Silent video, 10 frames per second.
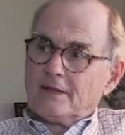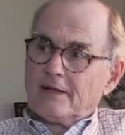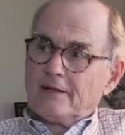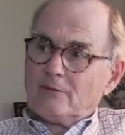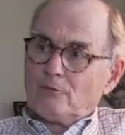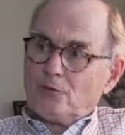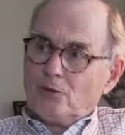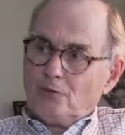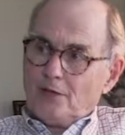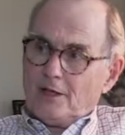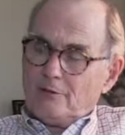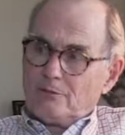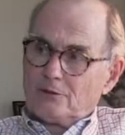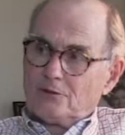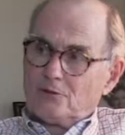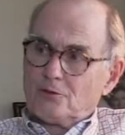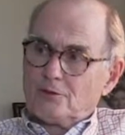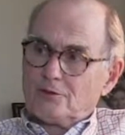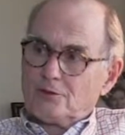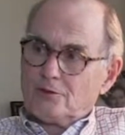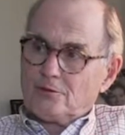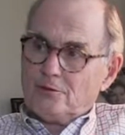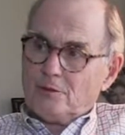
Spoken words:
I don't know that I was so concerned